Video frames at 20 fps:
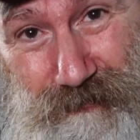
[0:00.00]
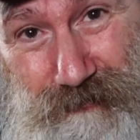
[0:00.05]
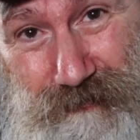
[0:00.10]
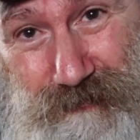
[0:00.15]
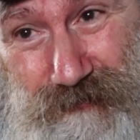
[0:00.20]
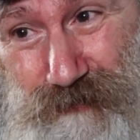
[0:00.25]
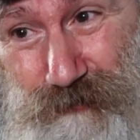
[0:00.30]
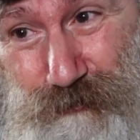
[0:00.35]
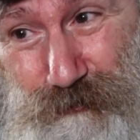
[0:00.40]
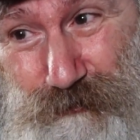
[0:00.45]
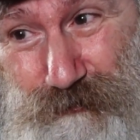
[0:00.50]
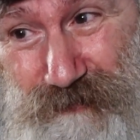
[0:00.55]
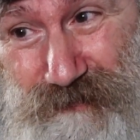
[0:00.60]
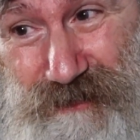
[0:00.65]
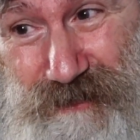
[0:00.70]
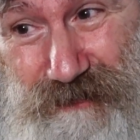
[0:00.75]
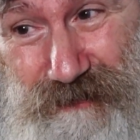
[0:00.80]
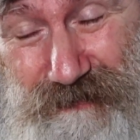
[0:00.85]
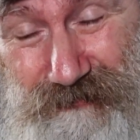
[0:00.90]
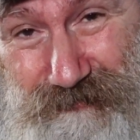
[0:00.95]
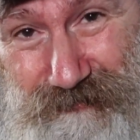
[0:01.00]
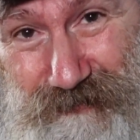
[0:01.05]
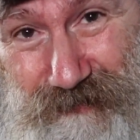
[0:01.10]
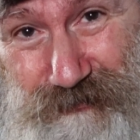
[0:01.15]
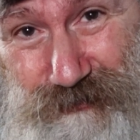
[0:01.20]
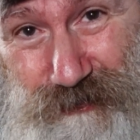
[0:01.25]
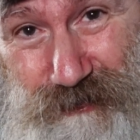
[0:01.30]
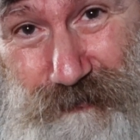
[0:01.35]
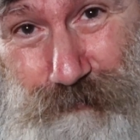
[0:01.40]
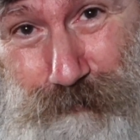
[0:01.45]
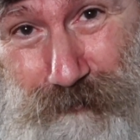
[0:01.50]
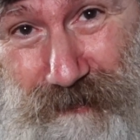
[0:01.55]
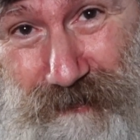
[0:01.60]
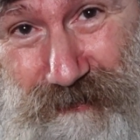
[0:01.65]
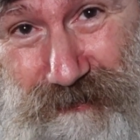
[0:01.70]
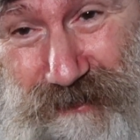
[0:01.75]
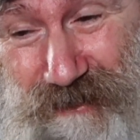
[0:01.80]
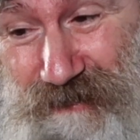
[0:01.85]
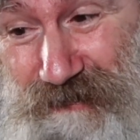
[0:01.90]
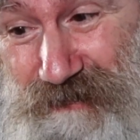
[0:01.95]
so it's actually very
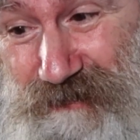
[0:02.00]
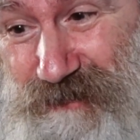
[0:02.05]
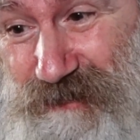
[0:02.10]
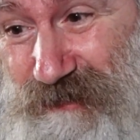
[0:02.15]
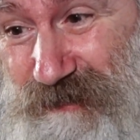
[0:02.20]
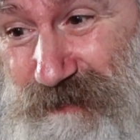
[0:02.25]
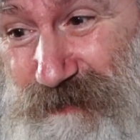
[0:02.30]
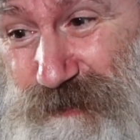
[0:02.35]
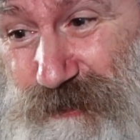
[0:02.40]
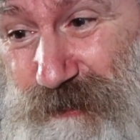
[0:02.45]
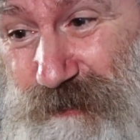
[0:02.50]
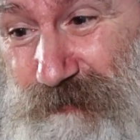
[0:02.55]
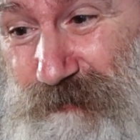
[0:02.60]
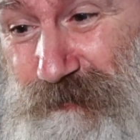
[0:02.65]
tight stitch.